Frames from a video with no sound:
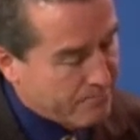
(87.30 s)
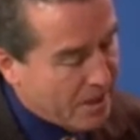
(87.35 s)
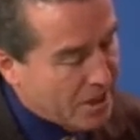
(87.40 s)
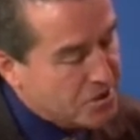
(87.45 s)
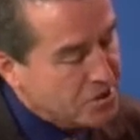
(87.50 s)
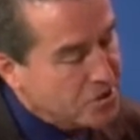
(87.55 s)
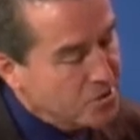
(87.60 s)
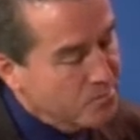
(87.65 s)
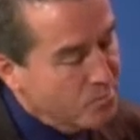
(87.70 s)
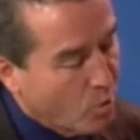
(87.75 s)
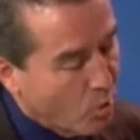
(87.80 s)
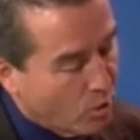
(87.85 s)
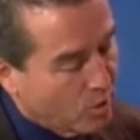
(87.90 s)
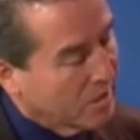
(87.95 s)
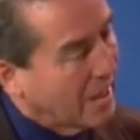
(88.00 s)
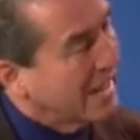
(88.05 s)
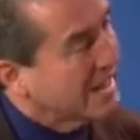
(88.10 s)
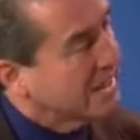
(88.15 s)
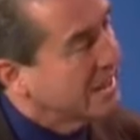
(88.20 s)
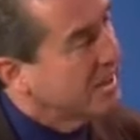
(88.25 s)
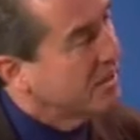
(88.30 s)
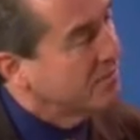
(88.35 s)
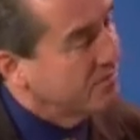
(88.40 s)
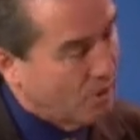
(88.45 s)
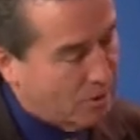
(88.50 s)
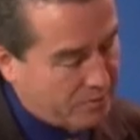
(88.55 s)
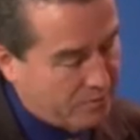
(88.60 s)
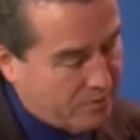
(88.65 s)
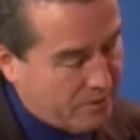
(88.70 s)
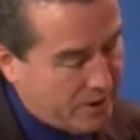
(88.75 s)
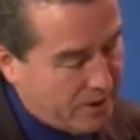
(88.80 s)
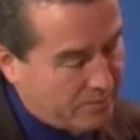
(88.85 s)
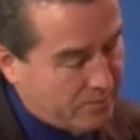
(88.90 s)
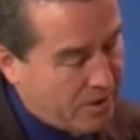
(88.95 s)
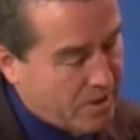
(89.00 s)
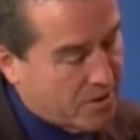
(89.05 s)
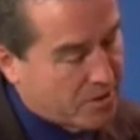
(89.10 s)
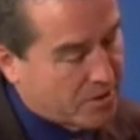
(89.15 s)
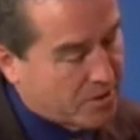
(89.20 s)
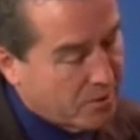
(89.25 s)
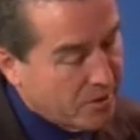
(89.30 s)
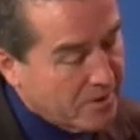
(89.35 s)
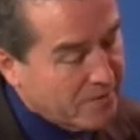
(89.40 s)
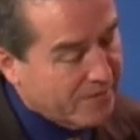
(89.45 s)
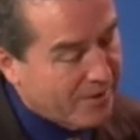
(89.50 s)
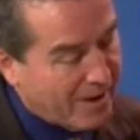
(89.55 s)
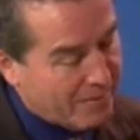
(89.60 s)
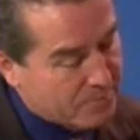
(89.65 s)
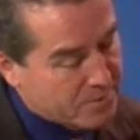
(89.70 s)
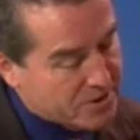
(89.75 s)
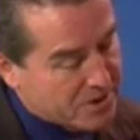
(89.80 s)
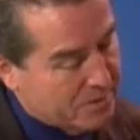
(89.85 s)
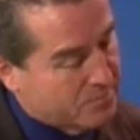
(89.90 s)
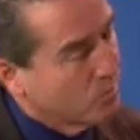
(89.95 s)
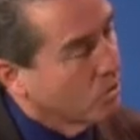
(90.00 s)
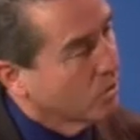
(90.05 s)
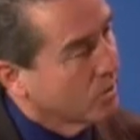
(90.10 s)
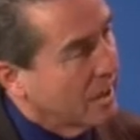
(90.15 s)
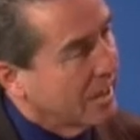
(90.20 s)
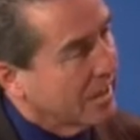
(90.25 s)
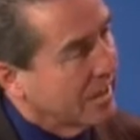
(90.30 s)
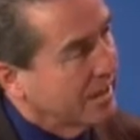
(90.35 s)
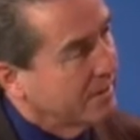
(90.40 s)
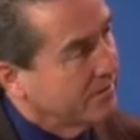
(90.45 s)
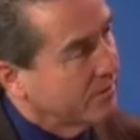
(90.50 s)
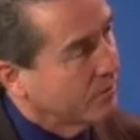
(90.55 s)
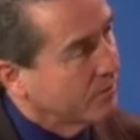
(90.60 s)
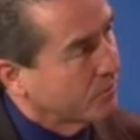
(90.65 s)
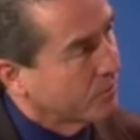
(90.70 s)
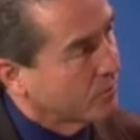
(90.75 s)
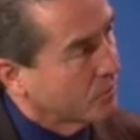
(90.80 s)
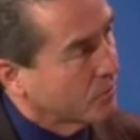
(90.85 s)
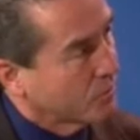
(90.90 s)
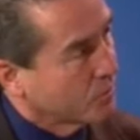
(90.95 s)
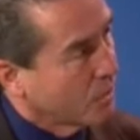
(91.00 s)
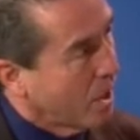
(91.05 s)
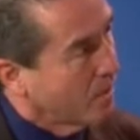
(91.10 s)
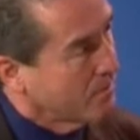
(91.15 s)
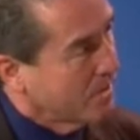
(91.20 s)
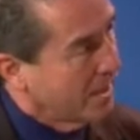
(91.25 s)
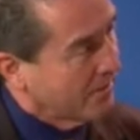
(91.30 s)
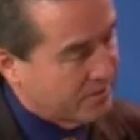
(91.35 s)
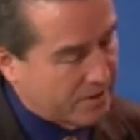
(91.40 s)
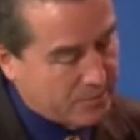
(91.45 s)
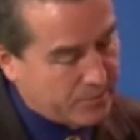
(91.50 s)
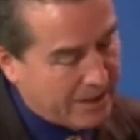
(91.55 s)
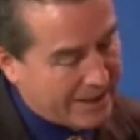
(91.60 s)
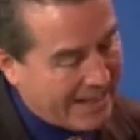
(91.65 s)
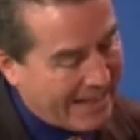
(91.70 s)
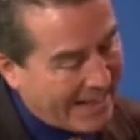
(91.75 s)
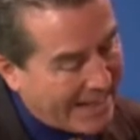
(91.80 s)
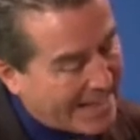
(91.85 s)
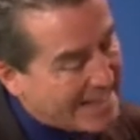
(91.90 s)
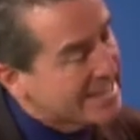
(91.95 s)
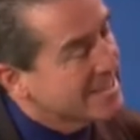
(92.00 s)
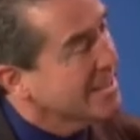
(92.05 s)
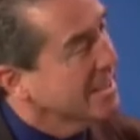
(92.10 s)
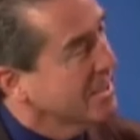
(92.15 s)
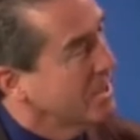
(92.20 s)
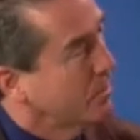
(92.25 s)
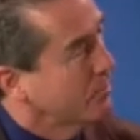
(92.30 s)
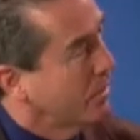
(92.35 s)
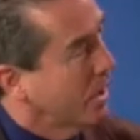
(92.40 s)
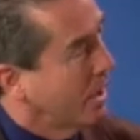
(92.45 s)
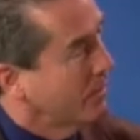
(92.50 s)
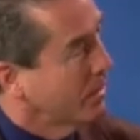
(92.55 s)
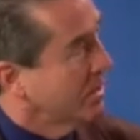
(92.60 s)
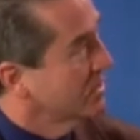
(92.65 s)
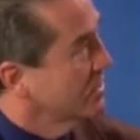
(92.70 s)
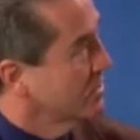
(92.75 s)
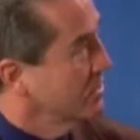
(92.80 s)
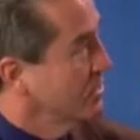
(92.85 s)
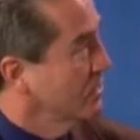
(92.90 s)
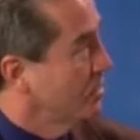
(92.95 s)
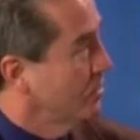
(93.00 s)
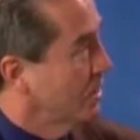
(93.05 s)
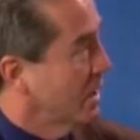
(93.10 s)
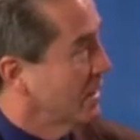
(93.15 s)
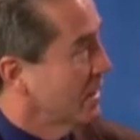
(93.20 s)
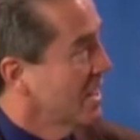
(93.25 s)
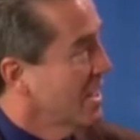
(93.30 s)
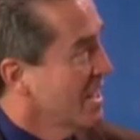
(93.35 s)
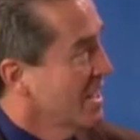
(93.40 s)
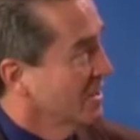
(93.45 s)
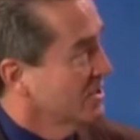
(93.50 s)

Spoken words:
Made you more likely to vote for them. 35% more likely to vote for Romney after the debate, 18 Obama, 2-1.